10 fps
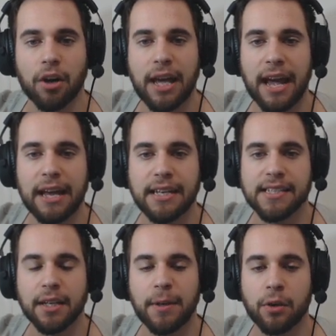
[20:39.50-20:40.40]
Okay,
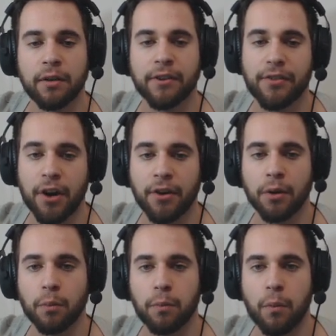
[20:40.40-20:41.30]
he's going to be going for
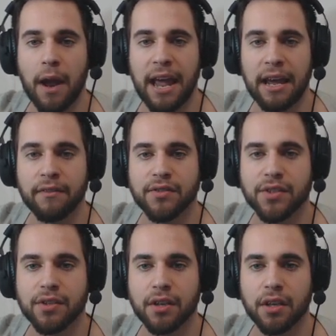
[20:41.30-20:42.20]
Thunder
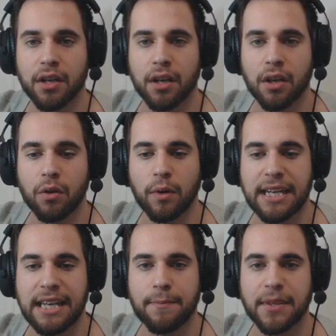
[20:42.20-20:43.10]
Waves.
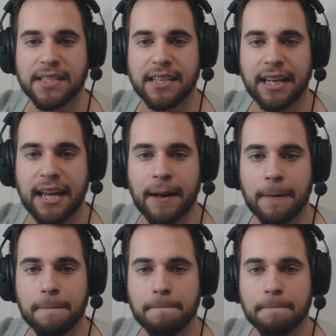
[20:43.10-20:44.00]
Would he keep this thing
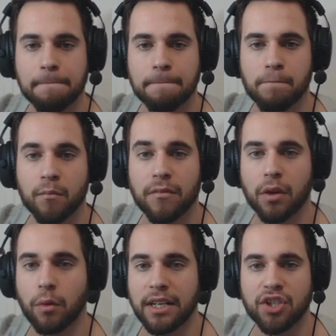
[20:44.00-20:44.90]
in?
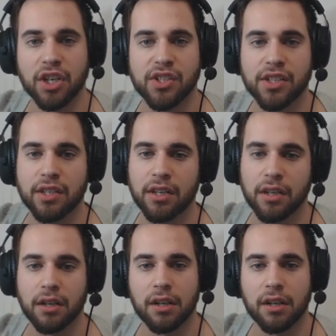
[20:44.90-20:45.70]
Would he just...